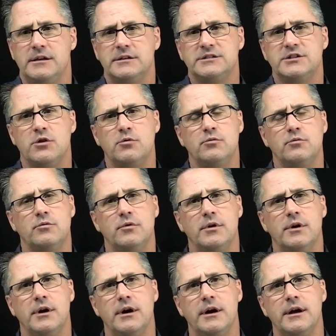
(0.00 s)
So
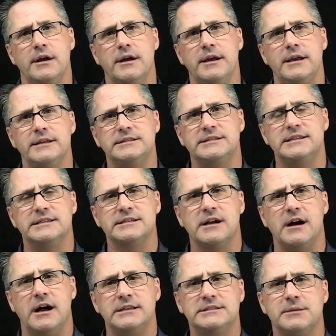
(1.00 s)
it's this
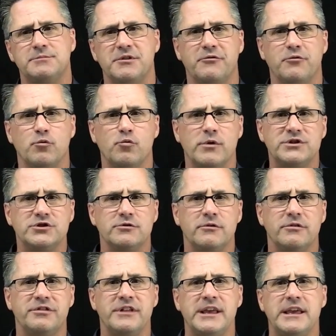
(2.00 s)
concept of original
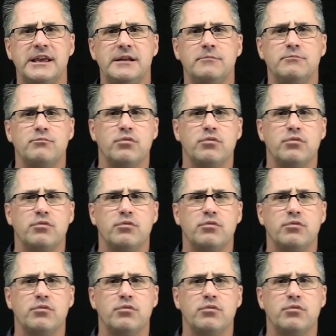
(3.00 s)
thinking,